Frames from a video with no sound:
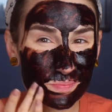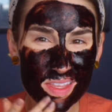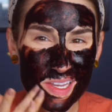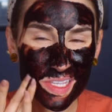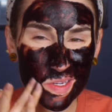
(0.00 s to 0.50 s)

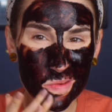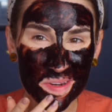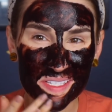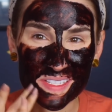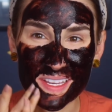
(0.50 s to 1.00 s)
that gets under
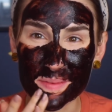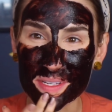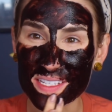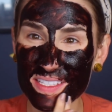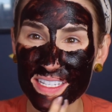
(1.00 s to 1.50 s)
my skin,
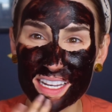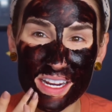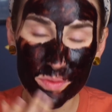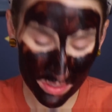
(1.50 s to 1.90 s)
because it's like, I don't